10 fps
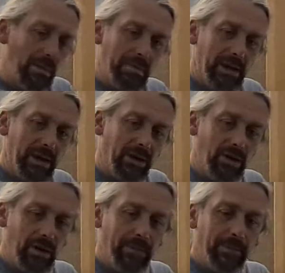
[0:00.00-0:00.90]
beer
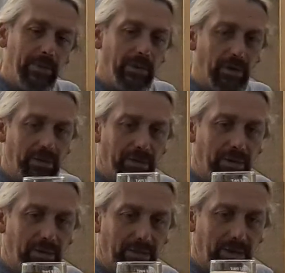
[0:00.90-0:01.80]
colour, though it's
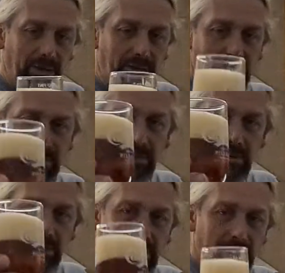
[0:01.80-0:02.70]
got a
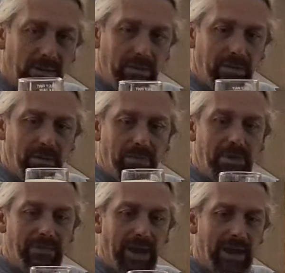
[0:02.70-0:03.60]

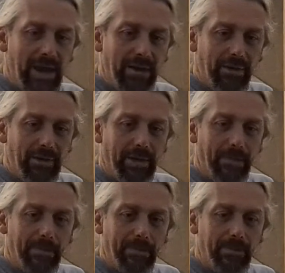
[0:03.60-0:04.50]
bit of a head on that.
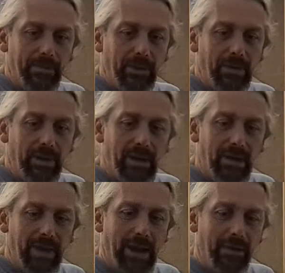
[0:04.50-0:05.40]
It's got a kind
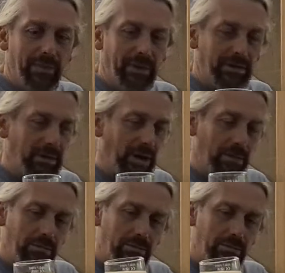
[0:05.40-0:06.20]
of head on that, I